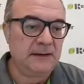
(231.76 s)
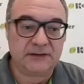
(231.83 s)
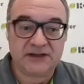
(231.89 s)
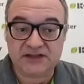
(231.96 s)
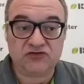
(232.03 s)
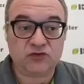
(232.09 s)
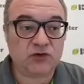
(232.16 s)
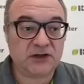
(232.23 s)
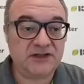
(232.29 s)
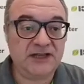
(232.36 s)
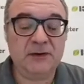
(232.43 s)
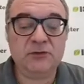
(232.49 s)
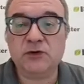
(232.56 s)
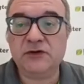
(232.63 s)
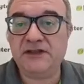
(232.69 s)
This, for
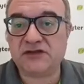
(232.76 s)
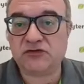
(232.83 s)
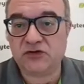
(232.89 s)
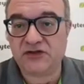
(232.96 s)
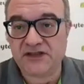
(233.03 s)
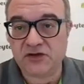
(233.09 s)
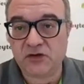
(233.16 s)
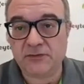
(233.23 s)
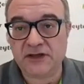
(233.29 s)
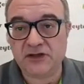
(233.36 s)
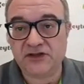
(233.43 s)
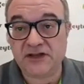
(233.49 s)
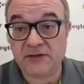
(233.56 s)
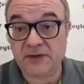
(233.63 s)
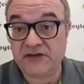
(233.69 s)
example, is for 0
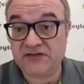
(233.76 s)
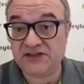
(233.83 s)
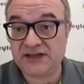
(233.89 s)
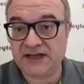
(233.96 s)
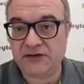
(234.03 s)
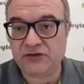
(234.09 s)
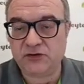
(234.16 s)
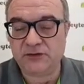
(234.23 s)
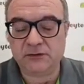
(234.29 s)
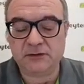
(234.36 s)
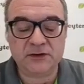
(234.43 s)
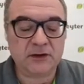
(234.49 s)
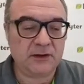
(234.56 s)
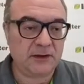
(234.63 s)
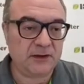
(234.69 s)
meters above sea level.
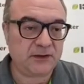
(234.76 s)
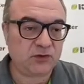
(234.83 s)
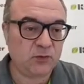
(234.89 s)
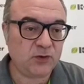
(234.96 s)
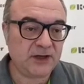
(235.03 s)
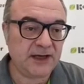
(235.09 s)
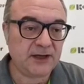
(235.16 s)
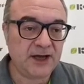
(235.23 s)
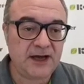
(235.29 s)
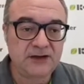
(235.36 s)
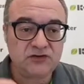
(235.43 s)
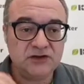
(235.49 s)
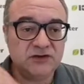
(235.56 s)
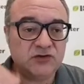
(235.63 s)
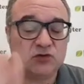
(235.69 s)
To work at
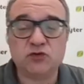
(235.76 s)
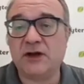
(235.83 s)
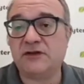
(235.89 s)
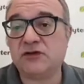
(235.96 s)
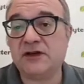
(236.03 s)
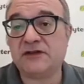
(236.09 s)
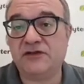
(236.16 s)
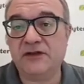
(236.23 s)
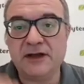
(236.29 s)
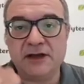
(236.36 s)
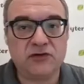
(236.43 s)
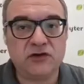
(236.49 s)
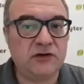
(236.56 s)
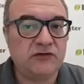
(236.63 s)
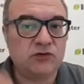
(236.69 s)
100, 200,
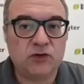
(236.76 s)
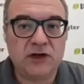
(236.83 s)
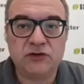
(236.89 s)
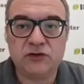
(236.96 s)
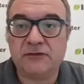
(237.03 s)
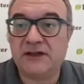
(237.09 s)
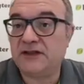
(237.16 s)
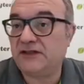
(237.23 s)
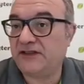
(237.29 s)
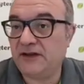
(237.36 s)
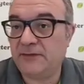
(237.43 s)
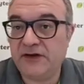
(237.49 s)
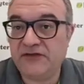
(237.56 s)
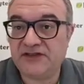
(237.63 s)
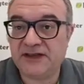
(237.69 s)
300, 400 meters
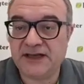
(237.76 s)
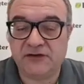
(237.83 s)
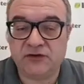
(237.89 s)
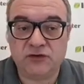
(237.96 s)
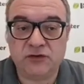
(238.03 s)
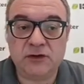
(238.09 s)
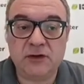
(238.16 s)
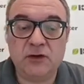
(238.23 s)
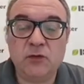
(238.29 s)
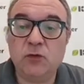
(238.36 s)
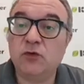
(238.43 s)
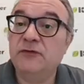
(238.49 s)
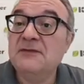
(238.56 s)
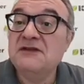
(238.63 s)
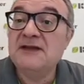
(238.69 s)
above sea level
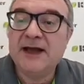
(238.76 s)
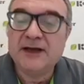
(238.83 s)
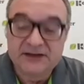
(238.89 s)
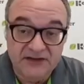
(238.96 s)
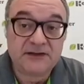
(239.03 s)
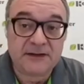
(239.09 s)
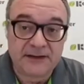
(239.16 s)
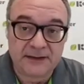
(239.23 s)
would be valid.